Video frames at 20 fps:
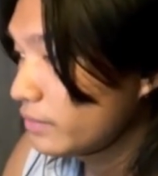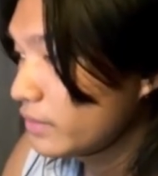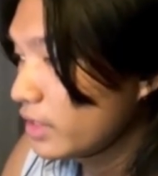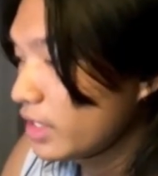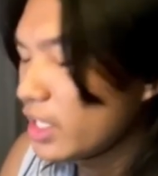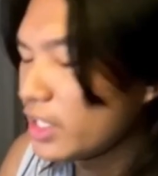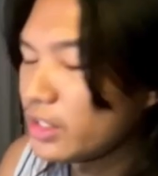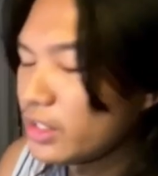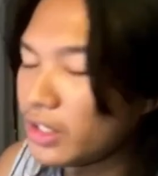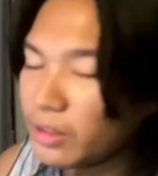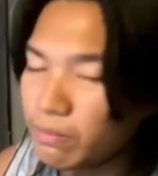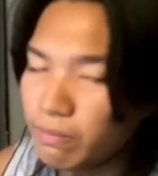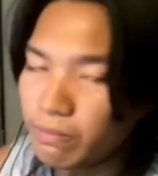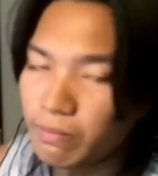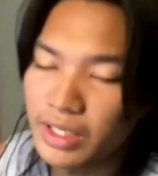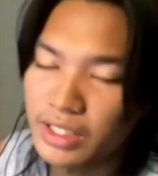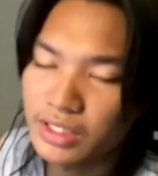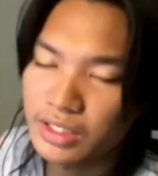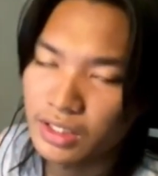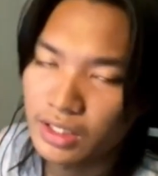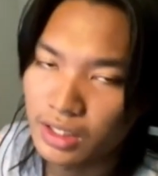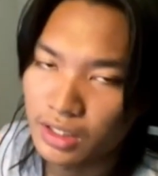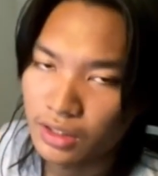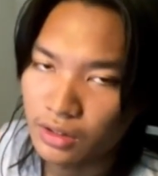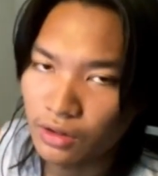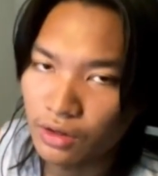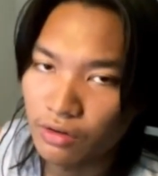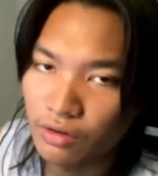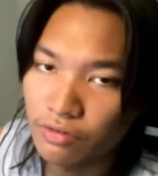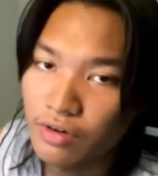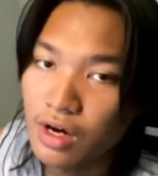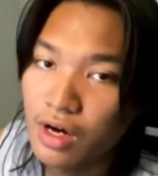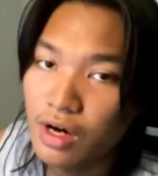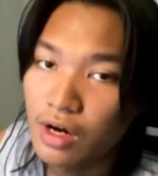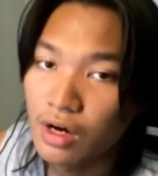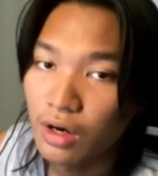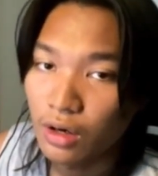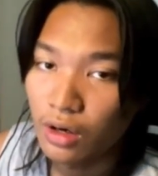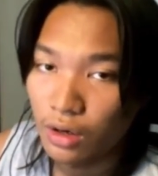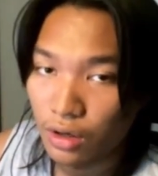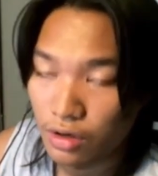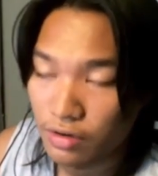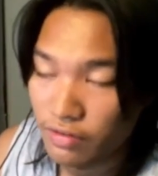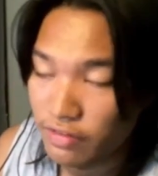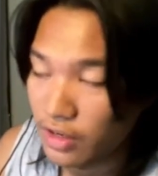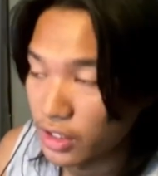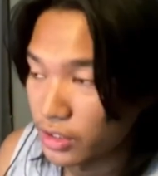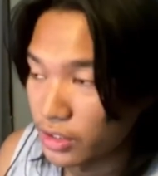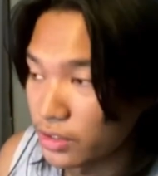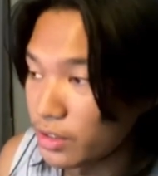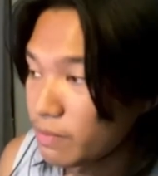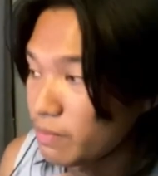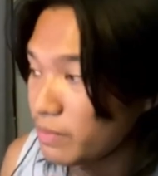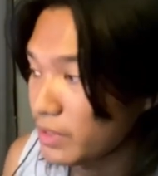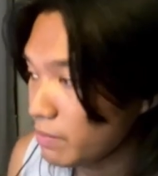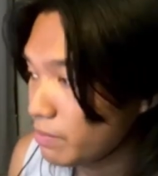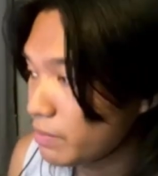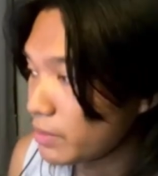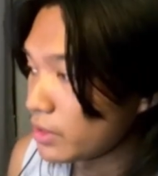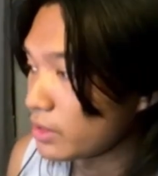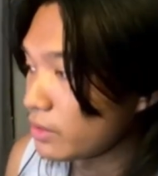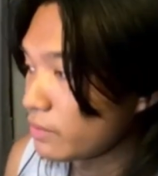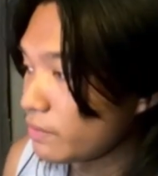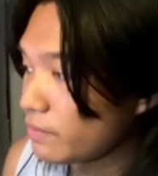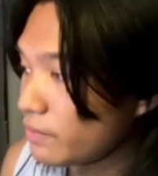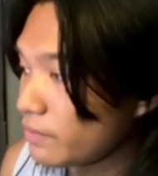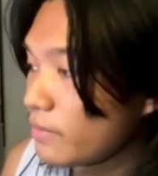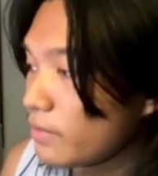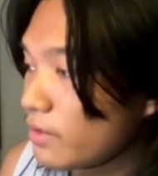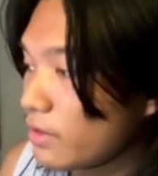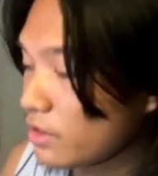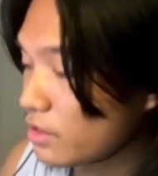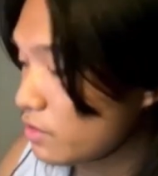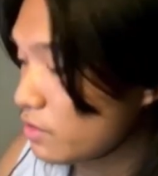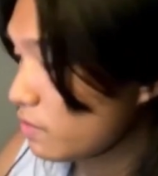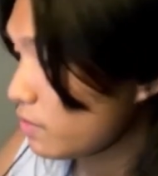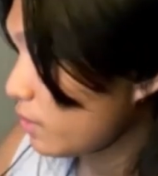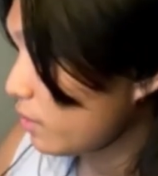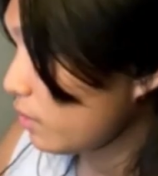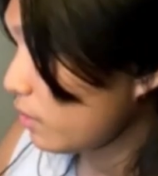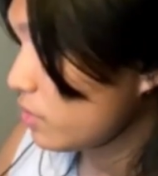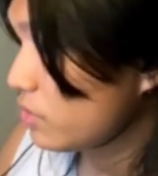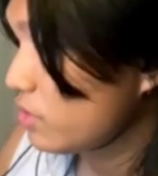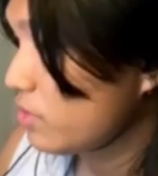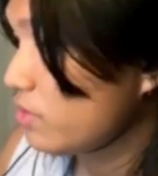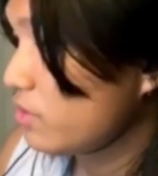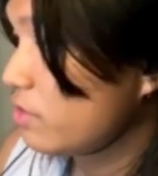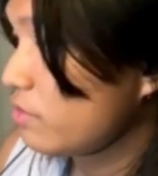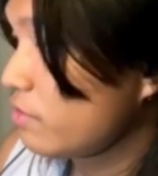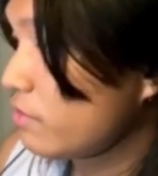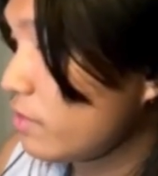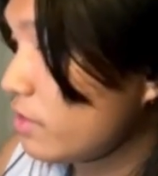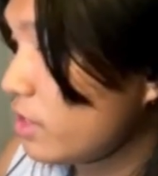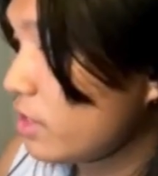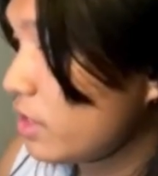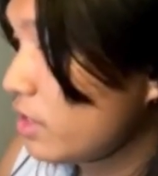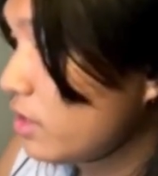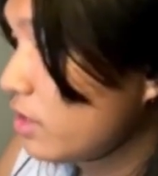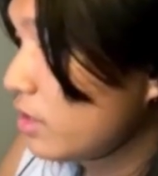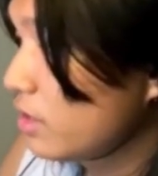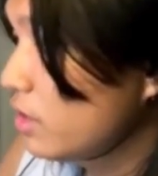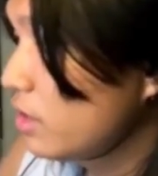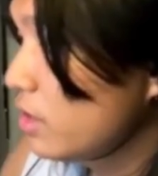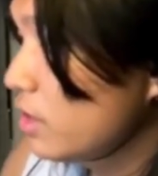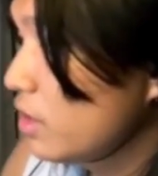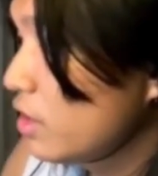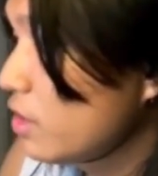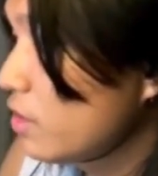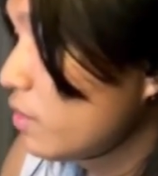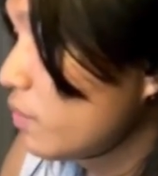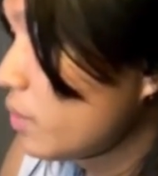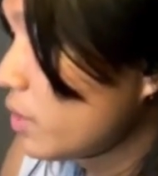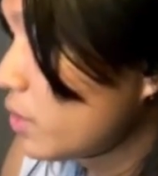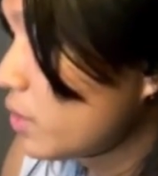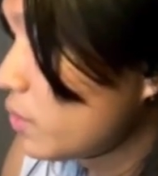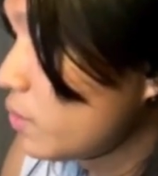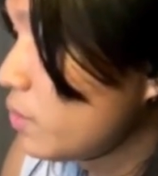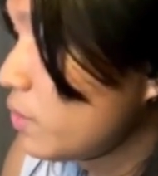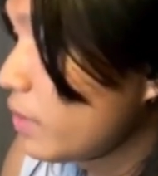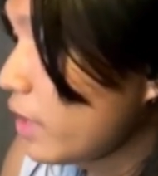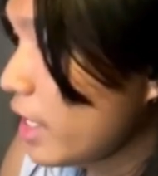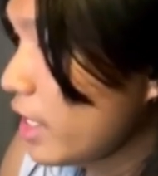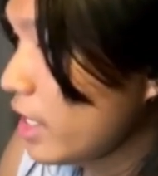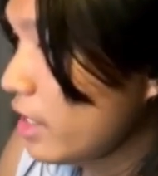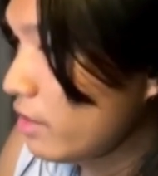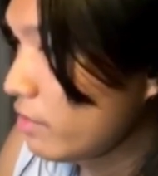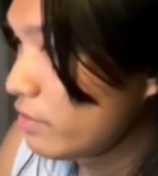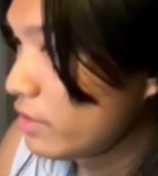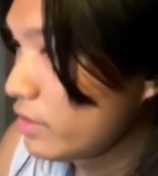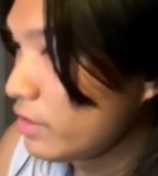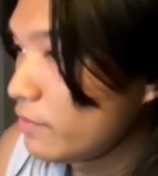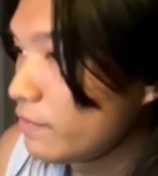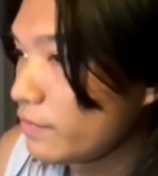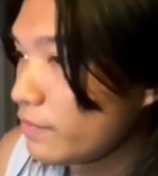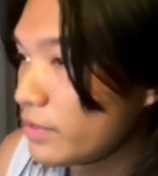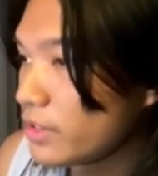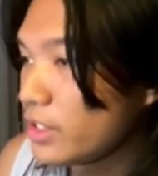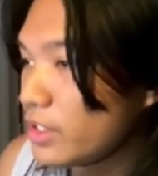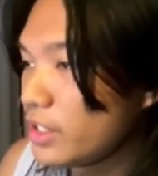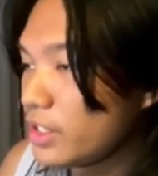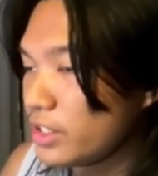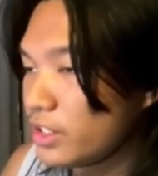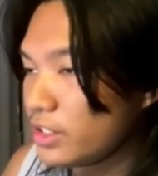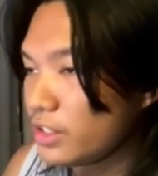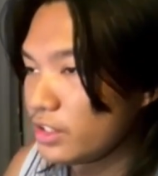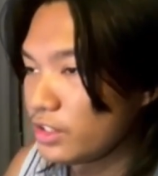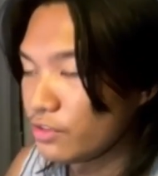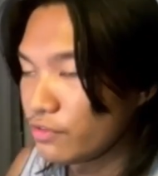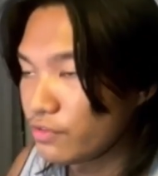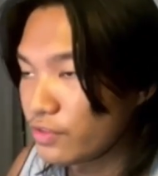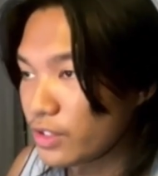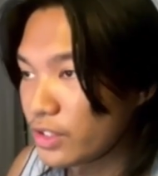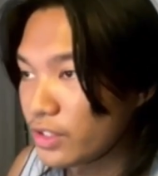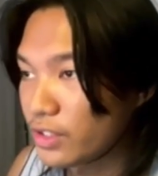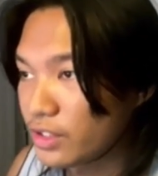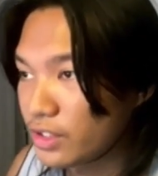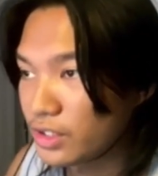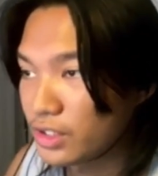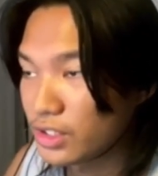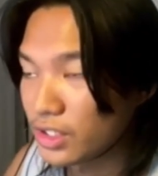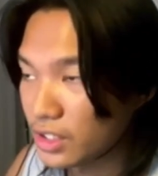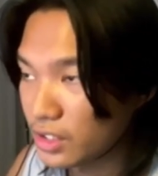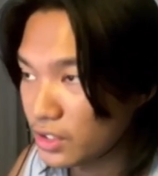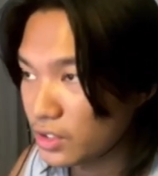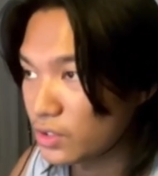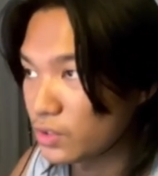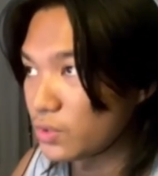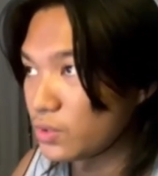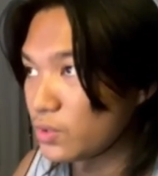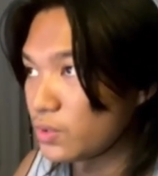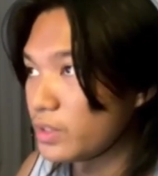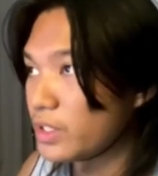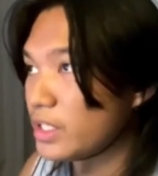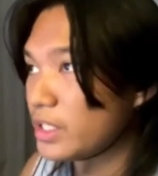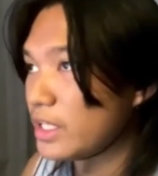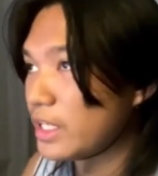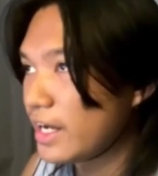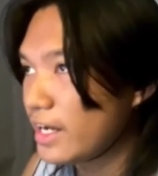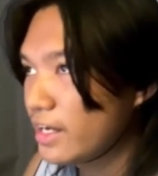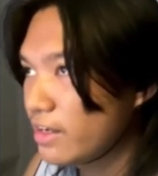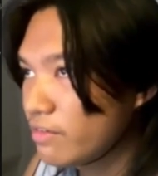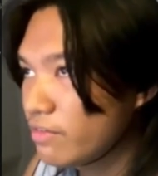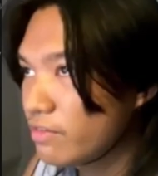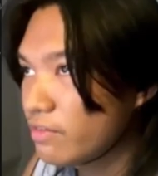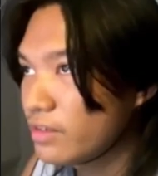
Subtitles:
and not basing it off of other people. Because we're also different. We do have different things to do in life.